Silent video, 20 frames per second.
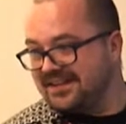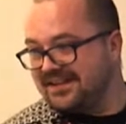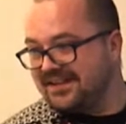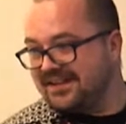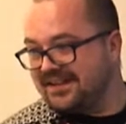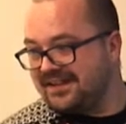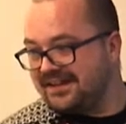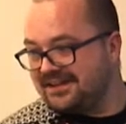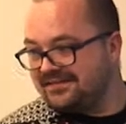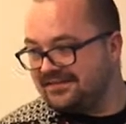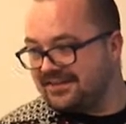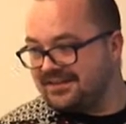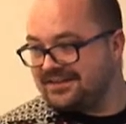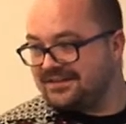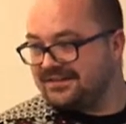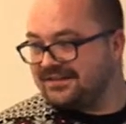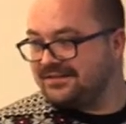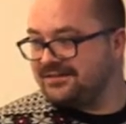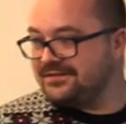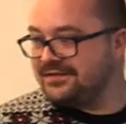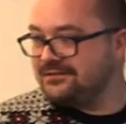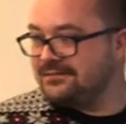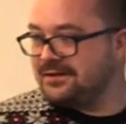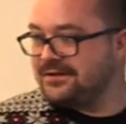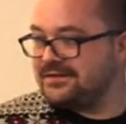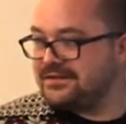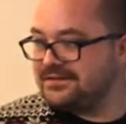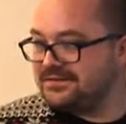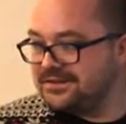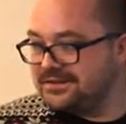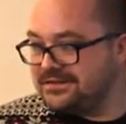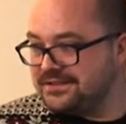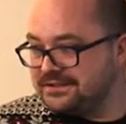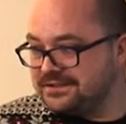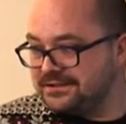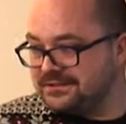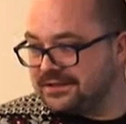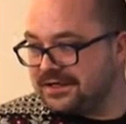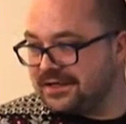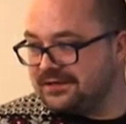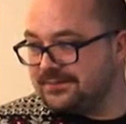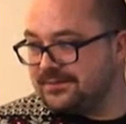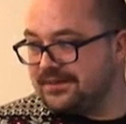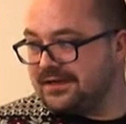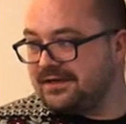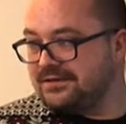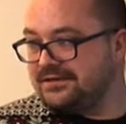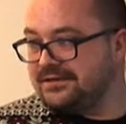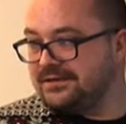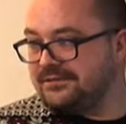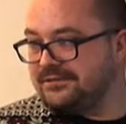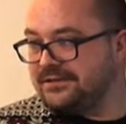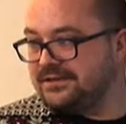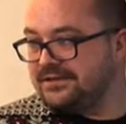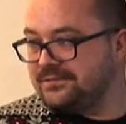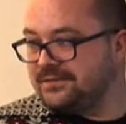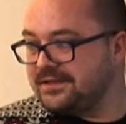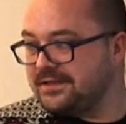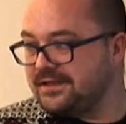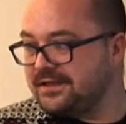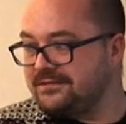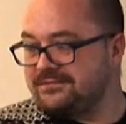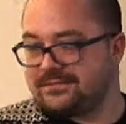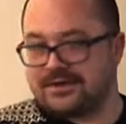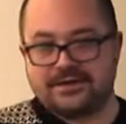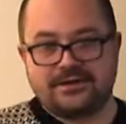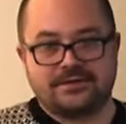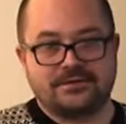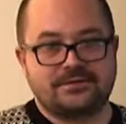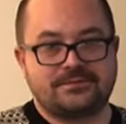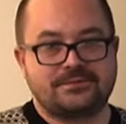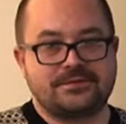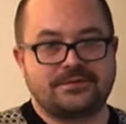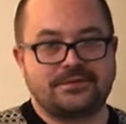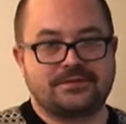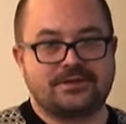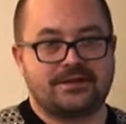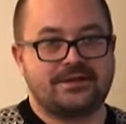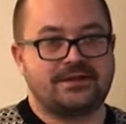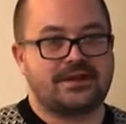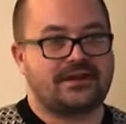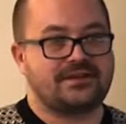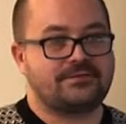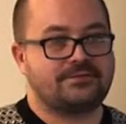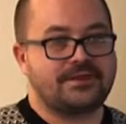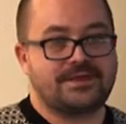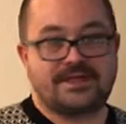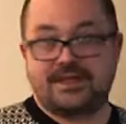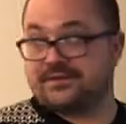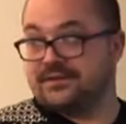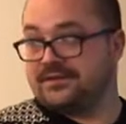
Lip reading: And this is the Welsh Institute of Chiropractic, which became my home and has been ever